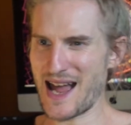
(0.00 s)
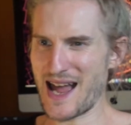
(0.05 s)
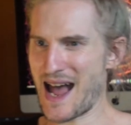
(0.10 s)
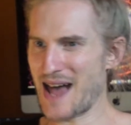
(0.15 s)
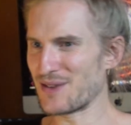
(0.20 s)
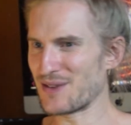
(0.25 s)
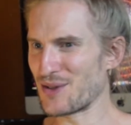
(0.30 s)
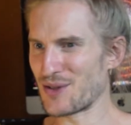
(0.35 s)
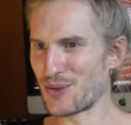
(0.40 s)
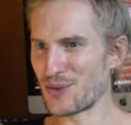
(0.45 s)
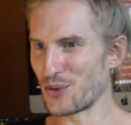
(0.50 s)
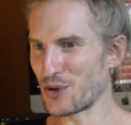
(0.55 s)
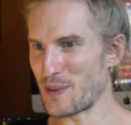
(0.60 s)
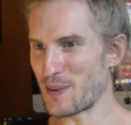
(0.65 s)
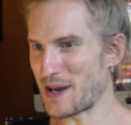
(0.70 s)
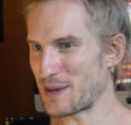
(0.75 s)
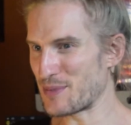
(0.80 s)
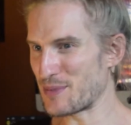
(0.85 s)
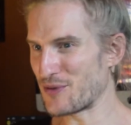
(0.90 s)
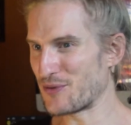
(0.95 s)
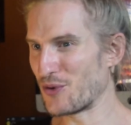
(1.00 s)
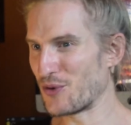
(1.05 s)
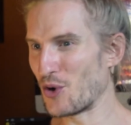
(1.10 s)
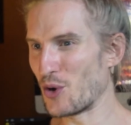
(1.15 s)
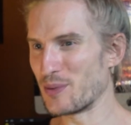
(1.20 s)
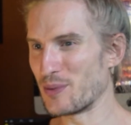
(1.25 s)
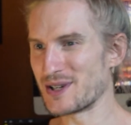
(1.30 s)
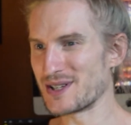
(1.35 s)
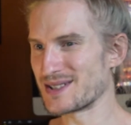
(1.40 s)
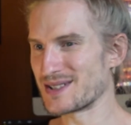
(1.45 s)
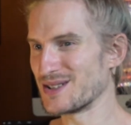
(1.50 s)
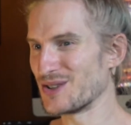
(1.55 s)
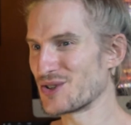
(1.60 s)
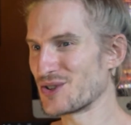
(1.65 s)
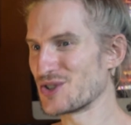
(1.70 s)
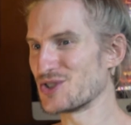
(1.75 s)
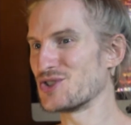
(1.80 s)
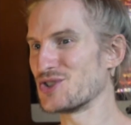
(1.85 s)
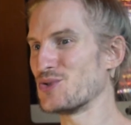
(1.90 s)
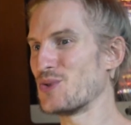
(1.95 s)
I hadn't thought about it before, but as
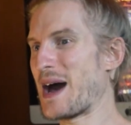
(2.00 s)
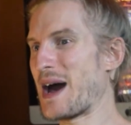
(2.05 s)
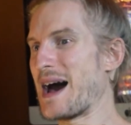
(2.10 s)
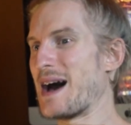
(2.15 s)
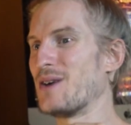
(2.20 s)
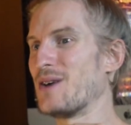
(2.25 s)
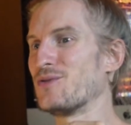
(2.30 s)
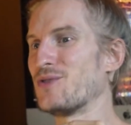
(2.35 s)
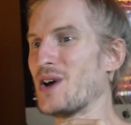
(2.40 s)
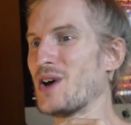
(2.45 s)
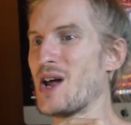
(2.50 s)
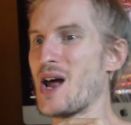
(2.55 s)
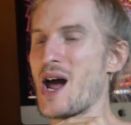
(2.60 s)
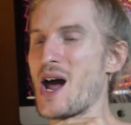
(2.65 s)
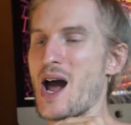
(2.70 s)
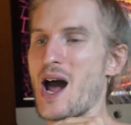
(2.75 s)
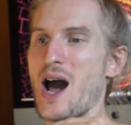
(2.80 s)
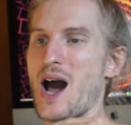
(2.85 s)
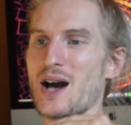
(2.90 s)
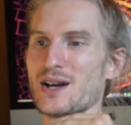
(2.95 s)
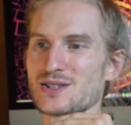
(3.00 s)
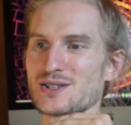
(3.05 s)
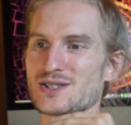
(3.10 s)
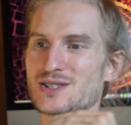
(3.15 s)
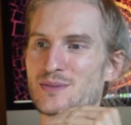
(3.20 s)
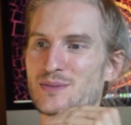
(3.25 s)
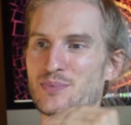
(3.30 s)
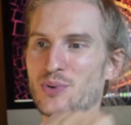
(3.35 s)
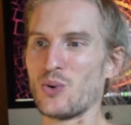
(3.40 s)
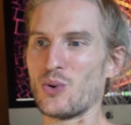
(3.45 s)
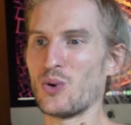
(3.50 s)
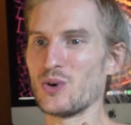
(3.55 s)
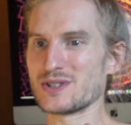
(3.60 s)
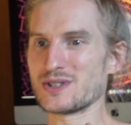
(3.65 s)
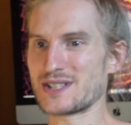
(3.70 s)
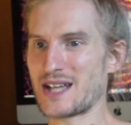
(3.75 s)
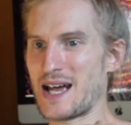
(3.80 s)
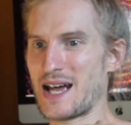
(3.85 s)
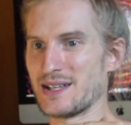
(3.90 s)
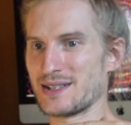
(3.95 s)
long as you have
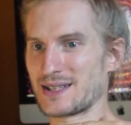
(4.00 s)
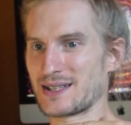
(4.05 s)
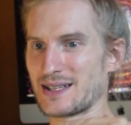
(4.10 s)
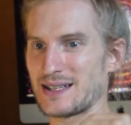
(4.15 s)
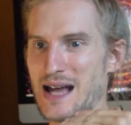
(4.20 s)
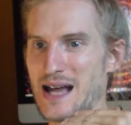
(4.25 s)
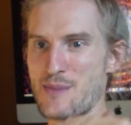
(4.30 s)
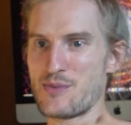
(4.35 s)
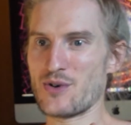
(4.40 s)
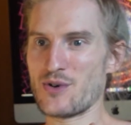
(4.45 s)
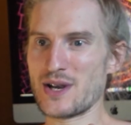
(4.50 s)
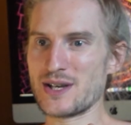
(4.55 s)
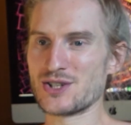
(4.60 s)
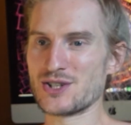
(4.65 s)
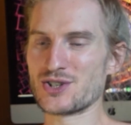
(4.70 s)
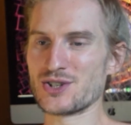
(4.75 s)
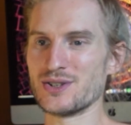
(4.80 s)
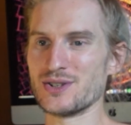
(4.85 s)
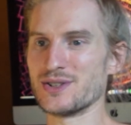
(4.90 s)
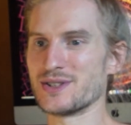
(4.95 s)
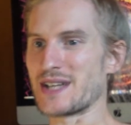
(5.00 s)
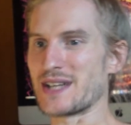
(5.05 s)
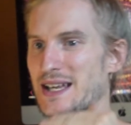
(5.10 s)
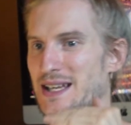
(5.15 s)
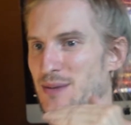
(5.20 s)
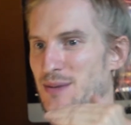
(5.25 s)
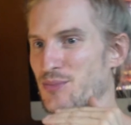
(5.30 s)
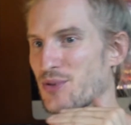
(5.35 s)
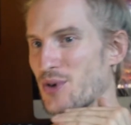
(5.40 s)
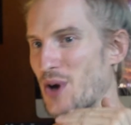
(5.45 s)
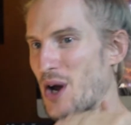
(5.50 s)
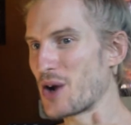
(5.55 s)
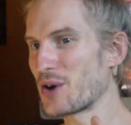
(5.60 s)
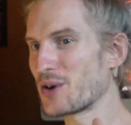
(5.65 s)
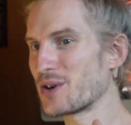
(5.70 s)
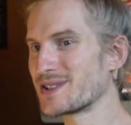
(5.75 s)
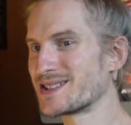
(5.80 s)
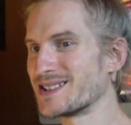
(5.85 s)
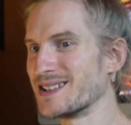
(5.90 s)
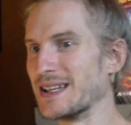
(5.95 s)
support and collaboration taking
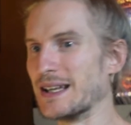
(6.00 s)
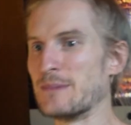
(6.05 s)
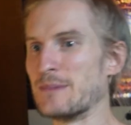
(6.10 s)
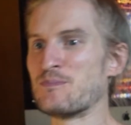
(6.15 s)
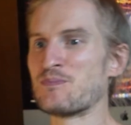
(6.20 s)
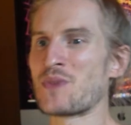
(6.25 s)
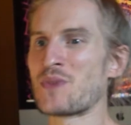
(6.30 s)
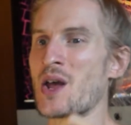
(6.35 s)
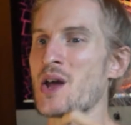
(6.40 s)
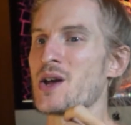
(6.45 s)
priority,